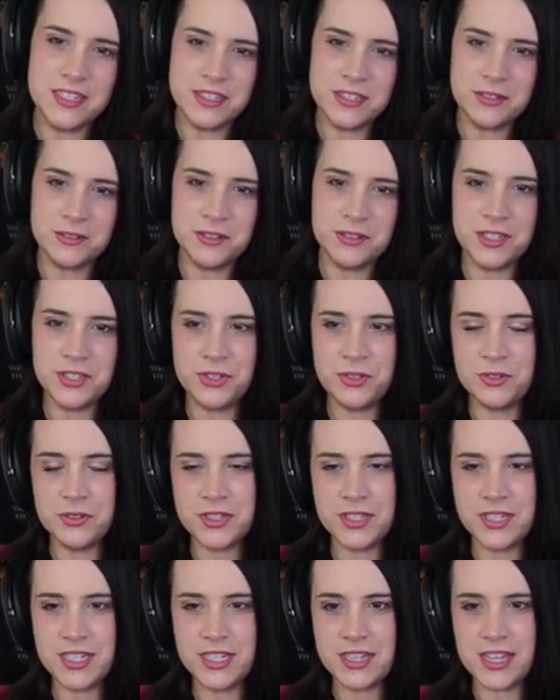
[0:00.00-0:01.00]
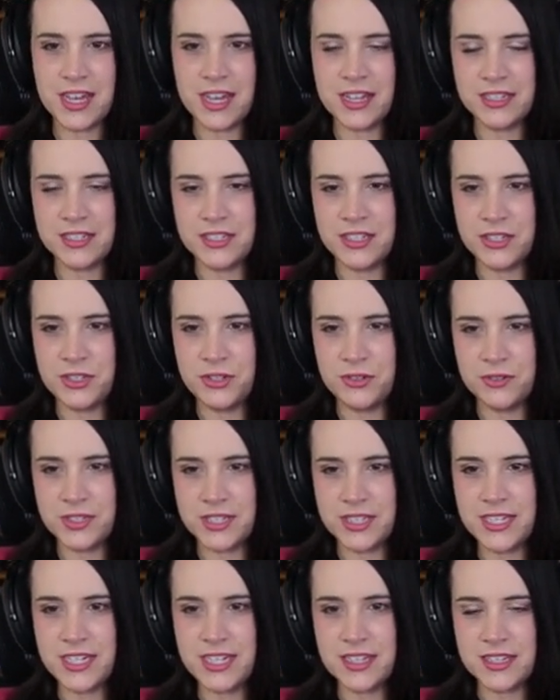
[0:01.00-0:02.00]
Sissel, did you see that? Did you
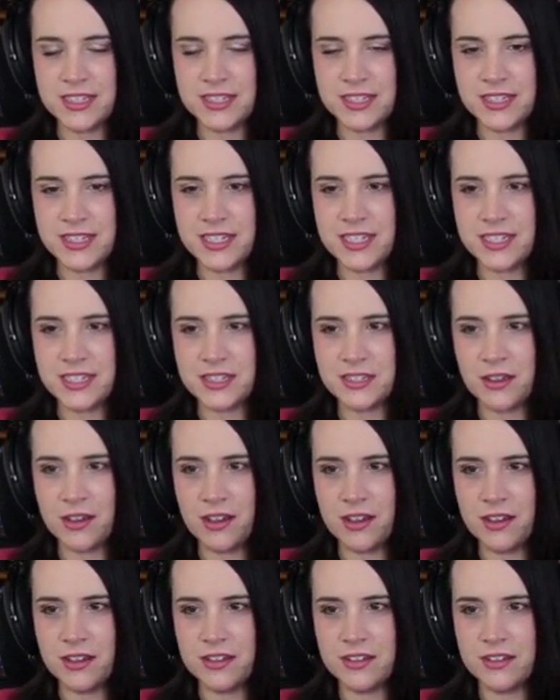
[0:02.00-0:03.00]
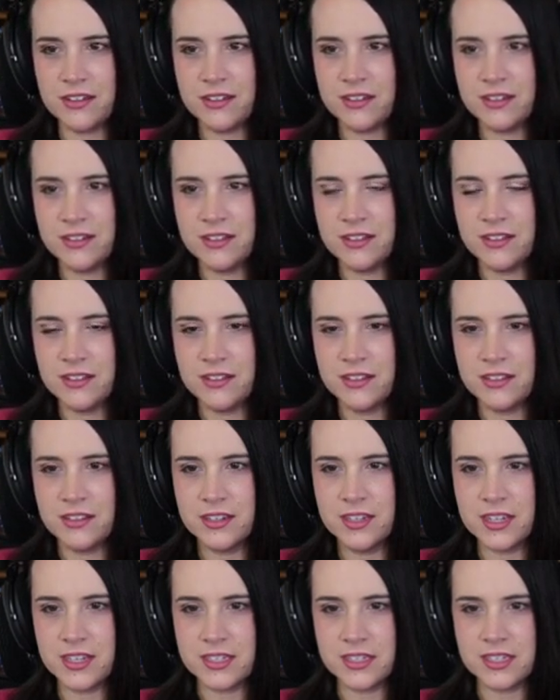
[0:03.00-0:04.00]
see the seesaw?
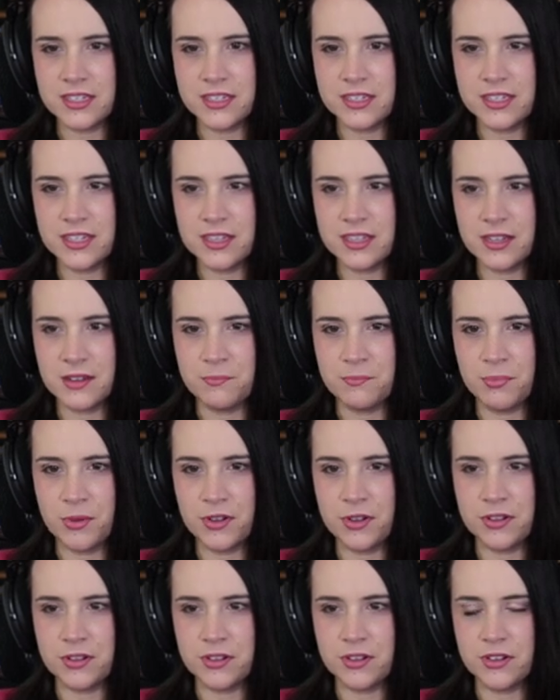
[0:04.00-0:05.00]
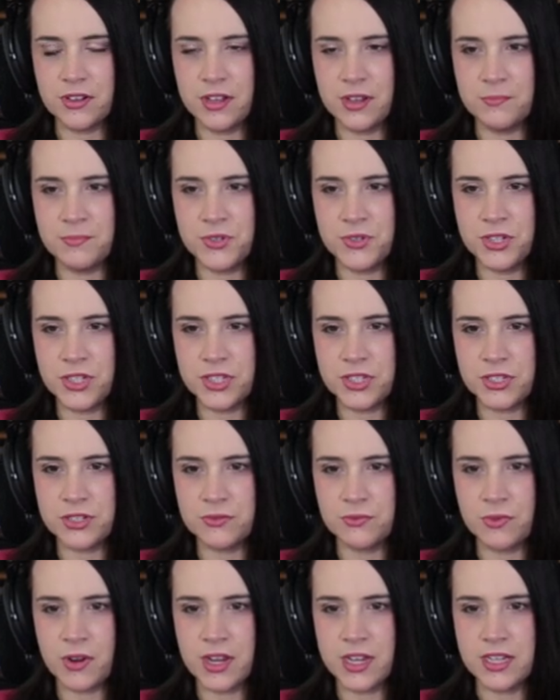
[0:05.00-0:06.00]
Yes, it sent that ball up just
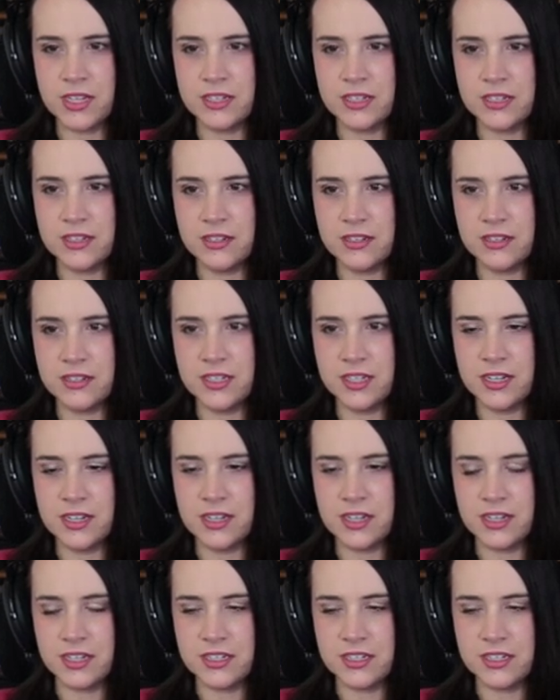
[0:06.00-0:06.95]
right, didn't